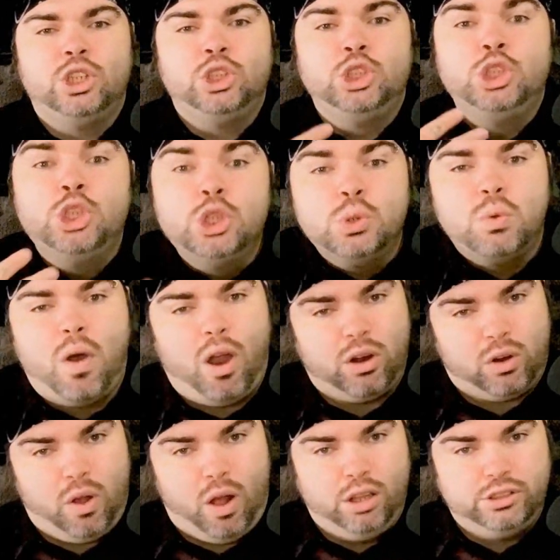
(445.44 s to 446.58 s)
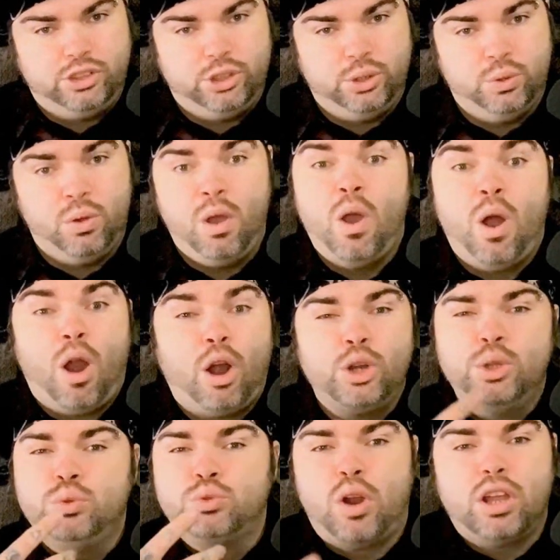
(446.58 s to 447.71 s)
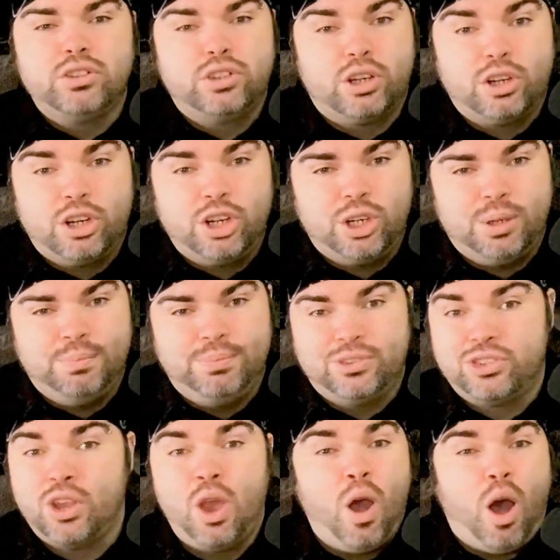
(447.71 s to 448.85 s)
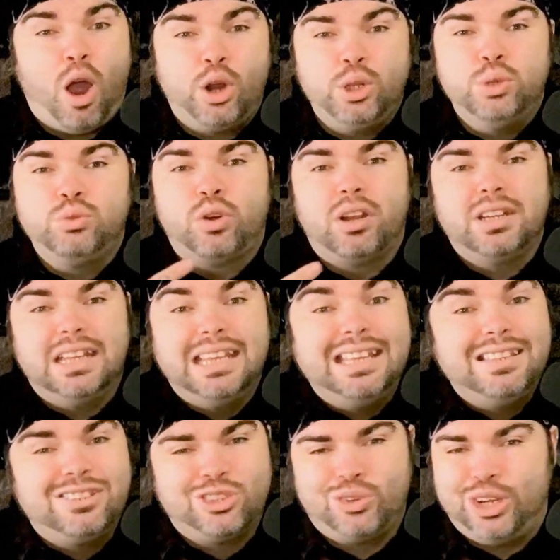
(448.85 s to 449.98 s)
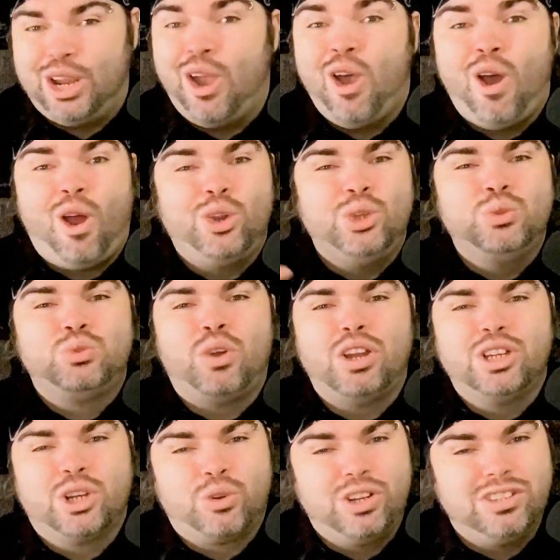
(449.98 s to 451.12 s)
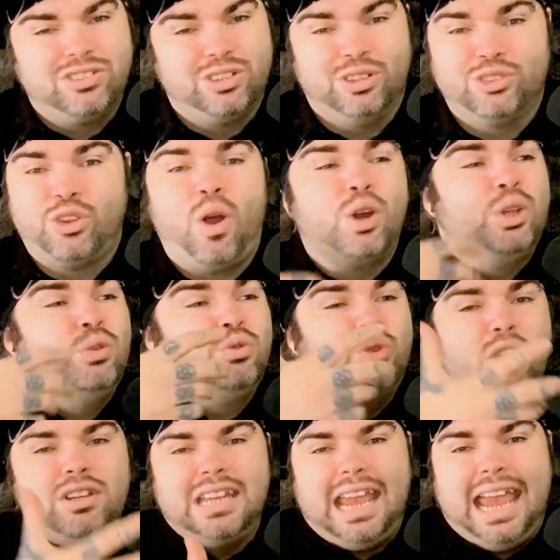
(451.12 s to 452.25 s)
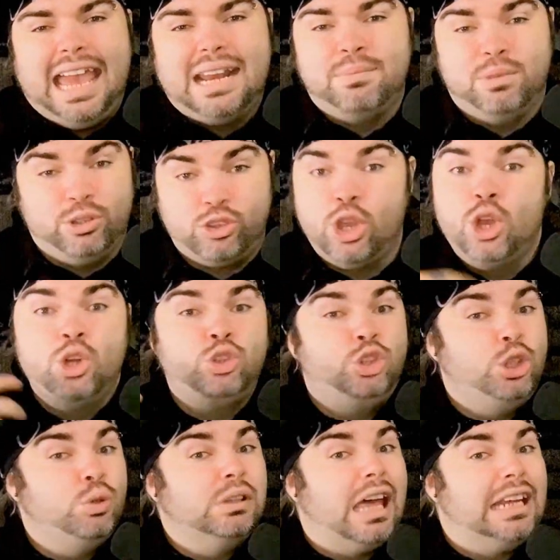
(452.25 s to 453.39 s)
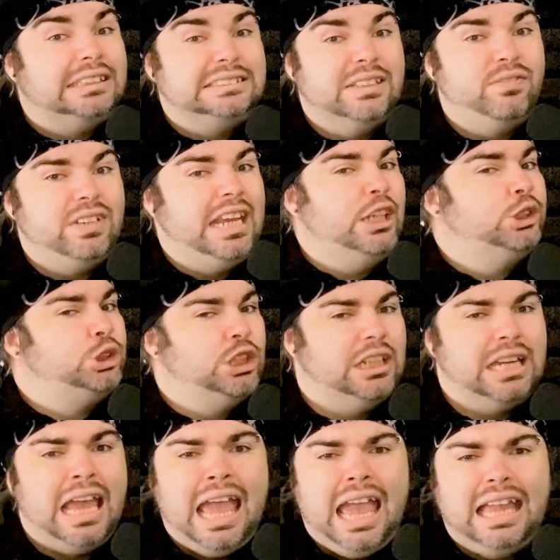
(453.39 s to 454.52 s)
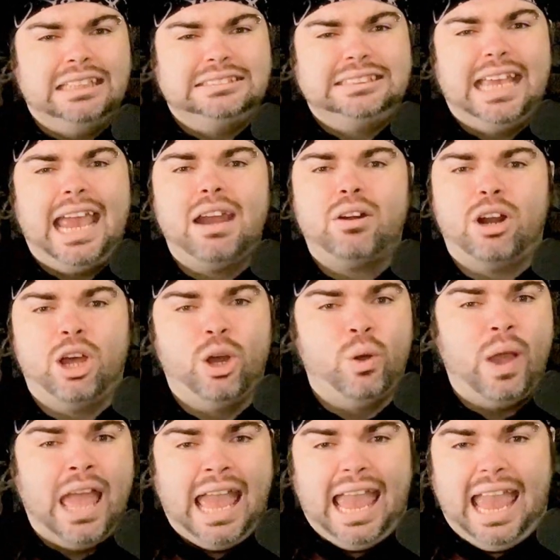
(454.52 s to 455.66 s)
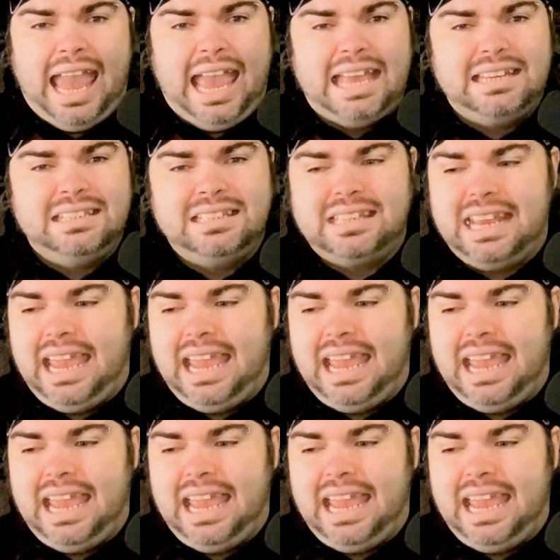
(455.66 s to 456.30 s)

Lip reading: you are called to. Are you drawn to herbs? Are you drawn to history? Are you drawn to crystals? Are you drawn to animals? Do you like divination and tarot? And